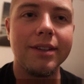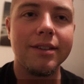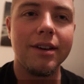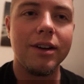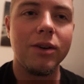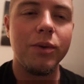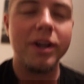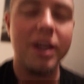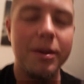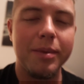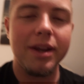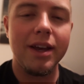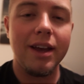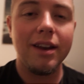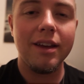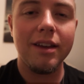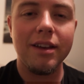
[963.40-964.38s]
Gotta wake up
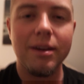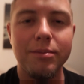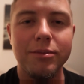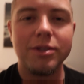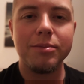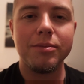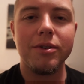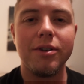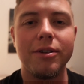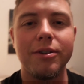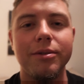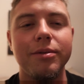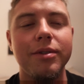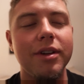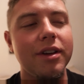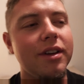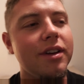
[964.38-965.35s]
at 8 a.m. tomorrow.
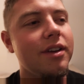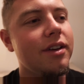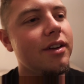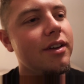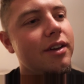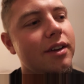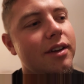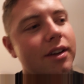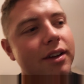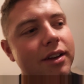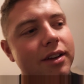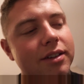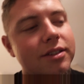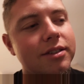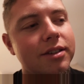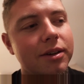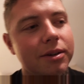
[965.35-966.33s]

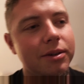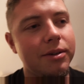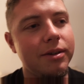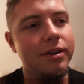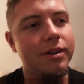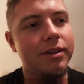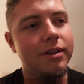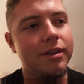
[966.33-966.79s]
So,